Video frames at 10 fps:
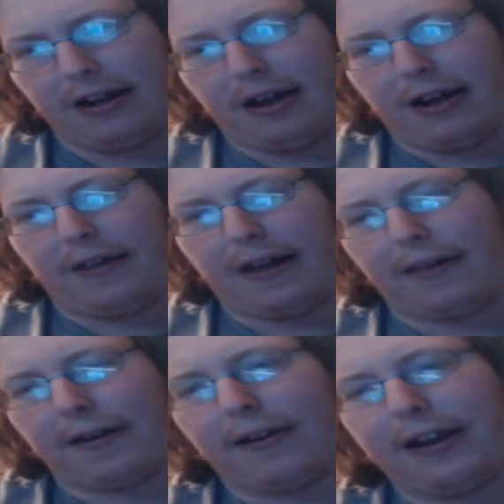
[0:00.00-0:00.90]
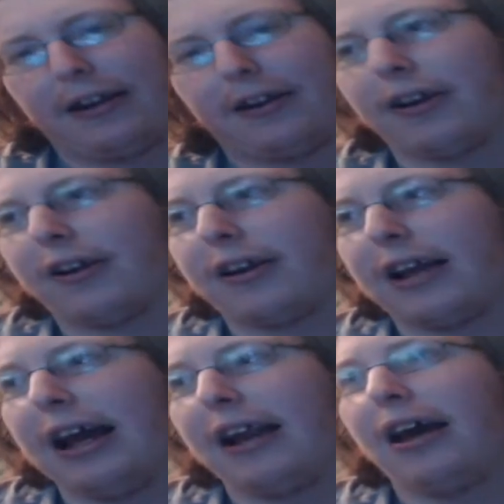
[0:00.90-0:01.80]
They literally just
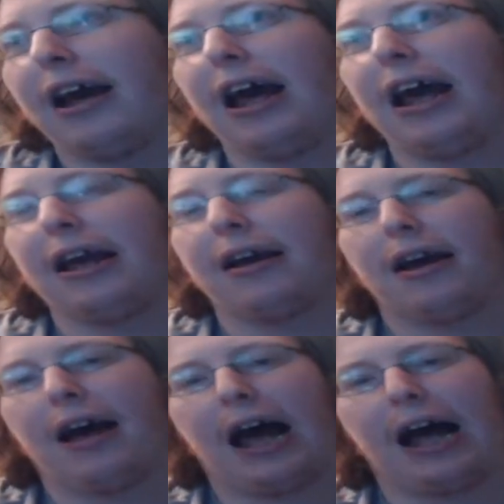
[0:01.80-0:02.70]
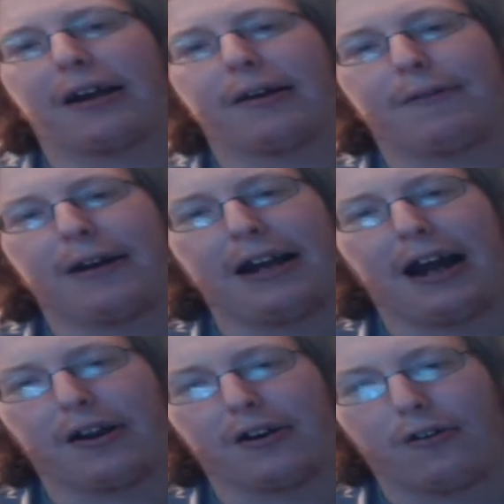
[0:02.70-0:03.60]
said, "Hey, as of right now,
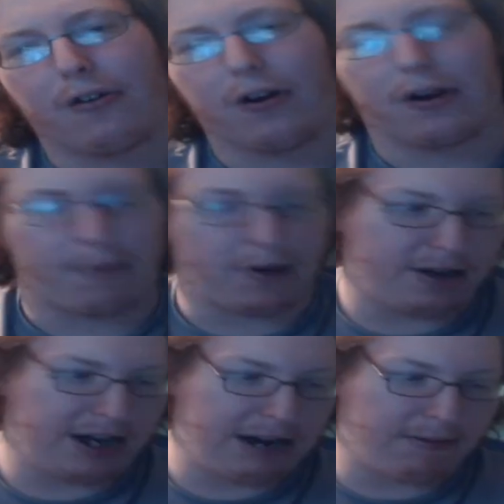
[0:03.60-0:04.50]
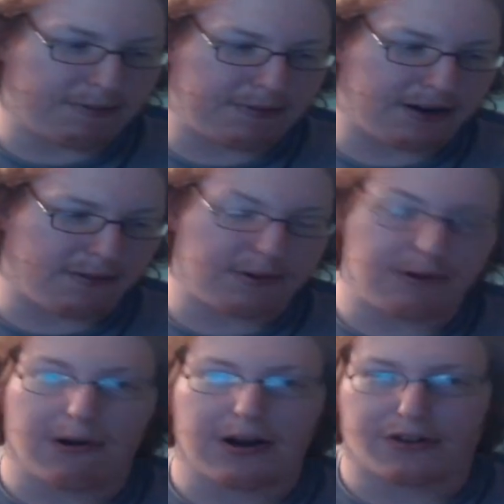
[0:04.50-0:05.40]
you're no longer part of the network because we
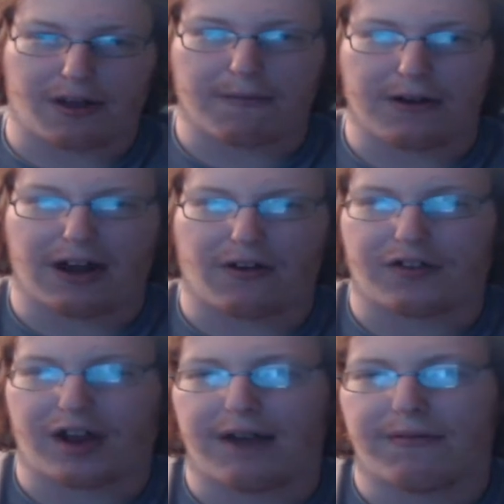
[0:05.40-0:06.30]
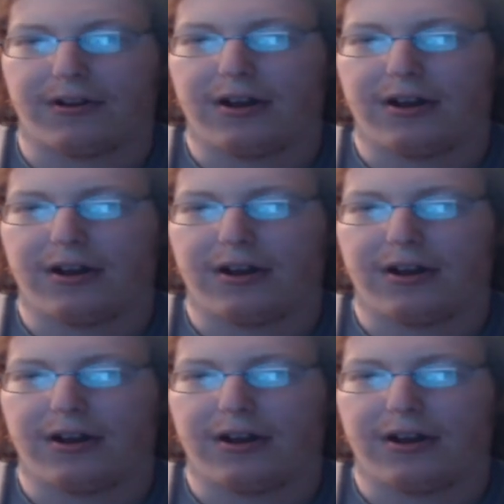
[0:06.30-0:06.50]
want someone else on.